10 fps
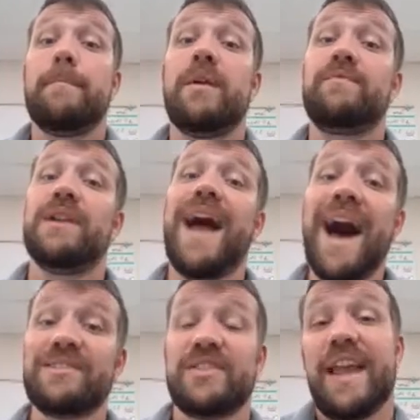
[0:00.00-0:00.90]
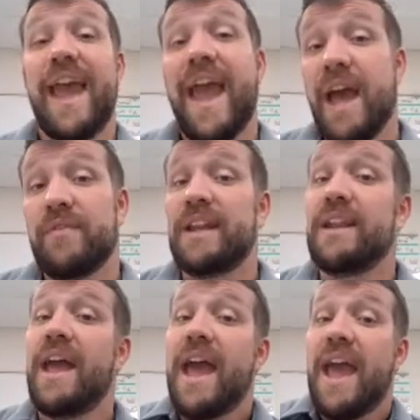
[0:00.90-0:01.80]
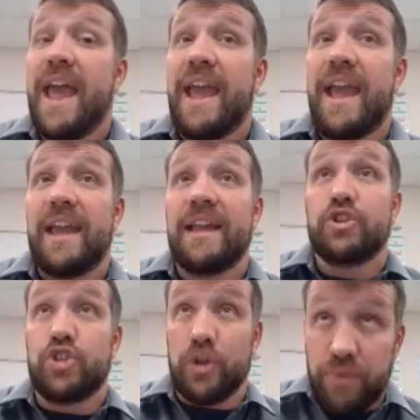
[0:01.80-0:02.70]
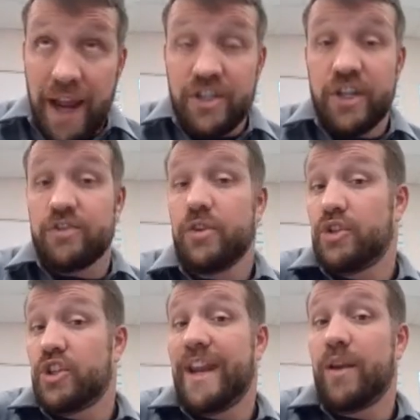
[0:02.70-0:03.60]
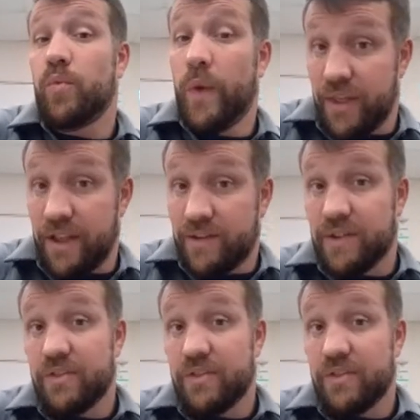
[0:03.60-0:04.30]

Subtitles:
But velocity having a direction associated with it.